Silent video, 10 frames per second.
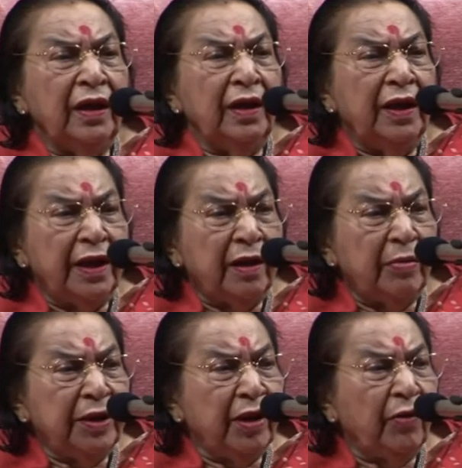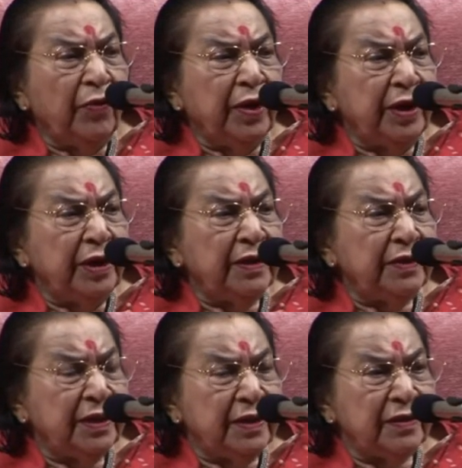little bit of it is
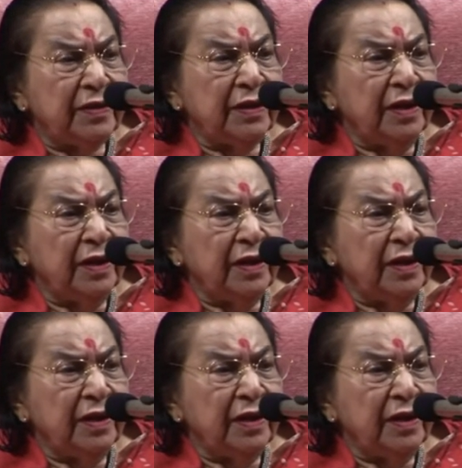this: